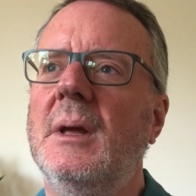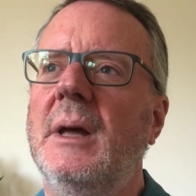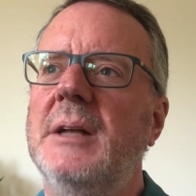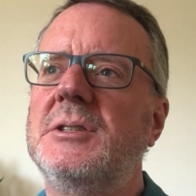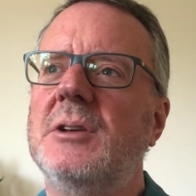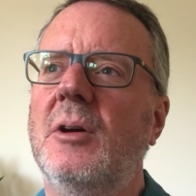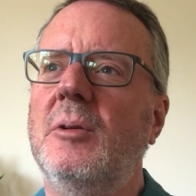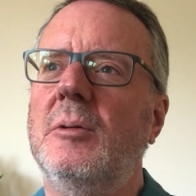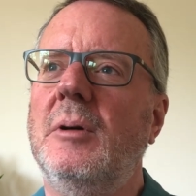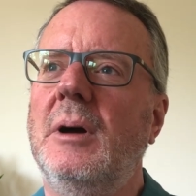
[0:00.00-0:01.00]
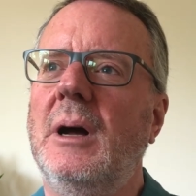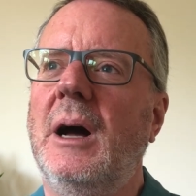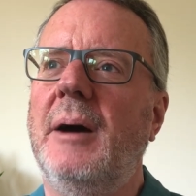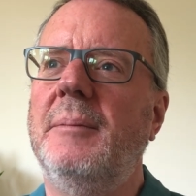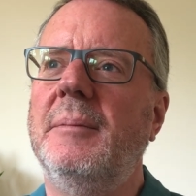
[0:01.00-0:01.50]
And so
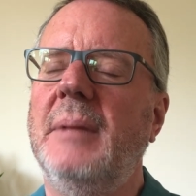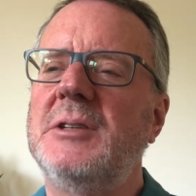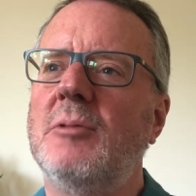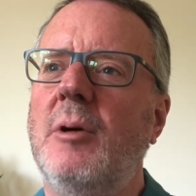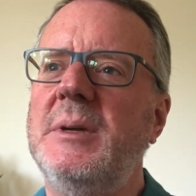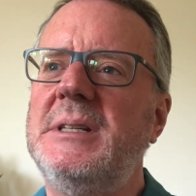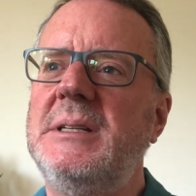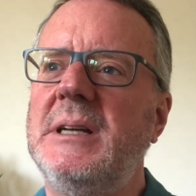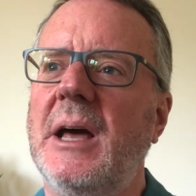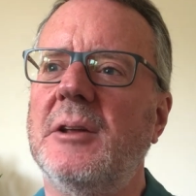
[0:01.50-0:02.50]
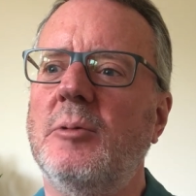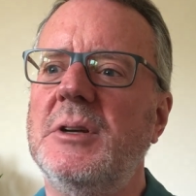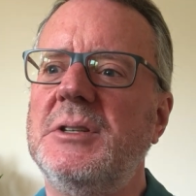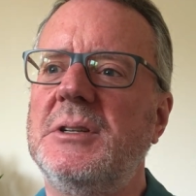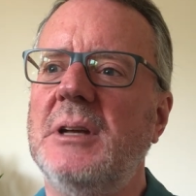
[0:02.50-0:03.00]
what we did together
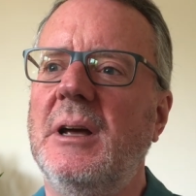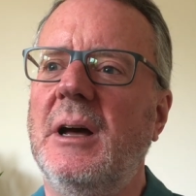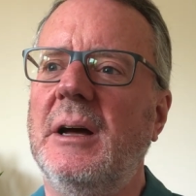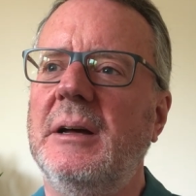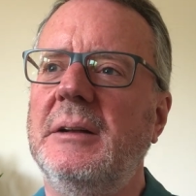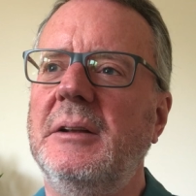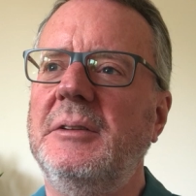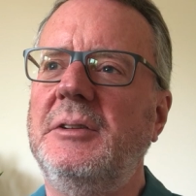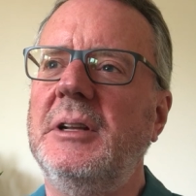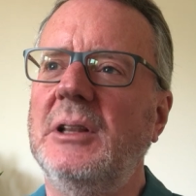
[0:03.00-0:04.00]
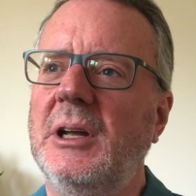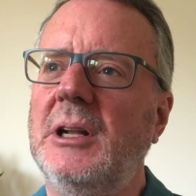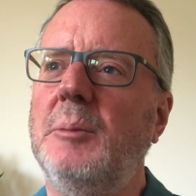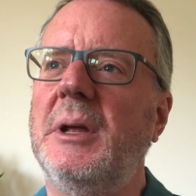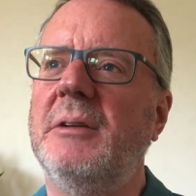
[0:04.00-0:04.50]
was did a
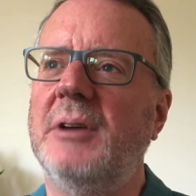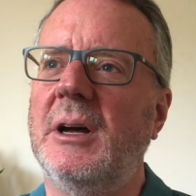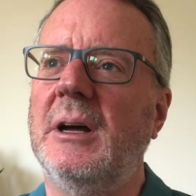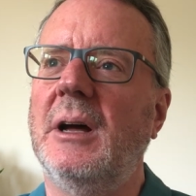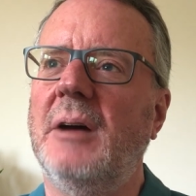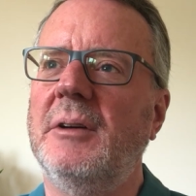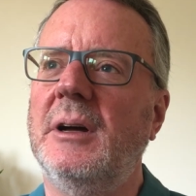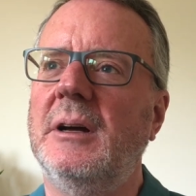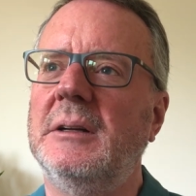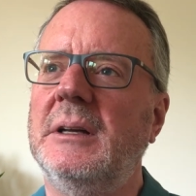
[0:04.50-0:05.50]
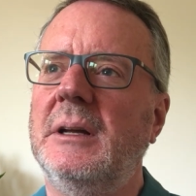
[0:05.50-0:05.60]
little bit of a